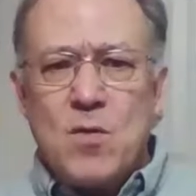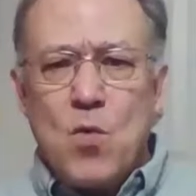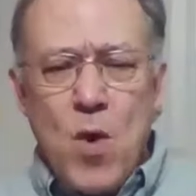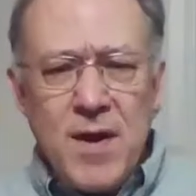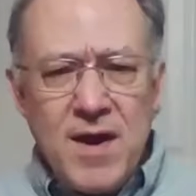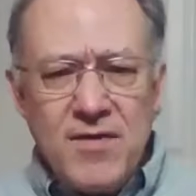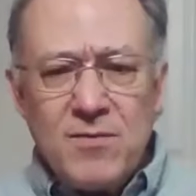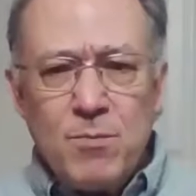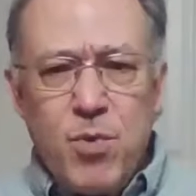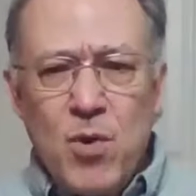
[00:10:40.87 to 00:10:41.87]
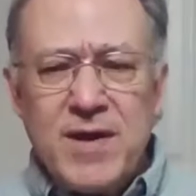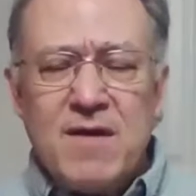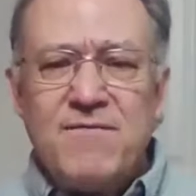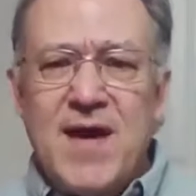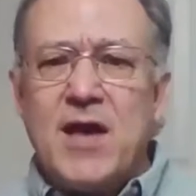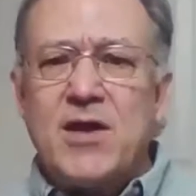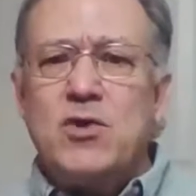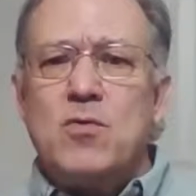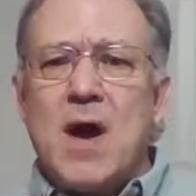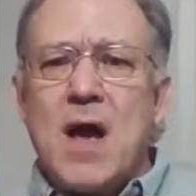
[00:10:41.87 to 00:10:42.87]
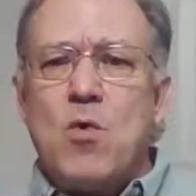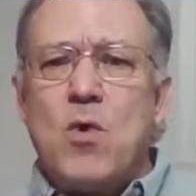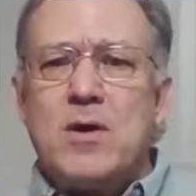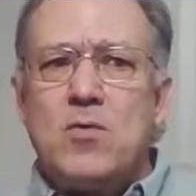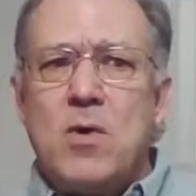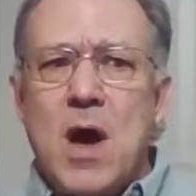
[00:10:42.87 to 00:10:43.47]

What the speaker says: One other point of value I want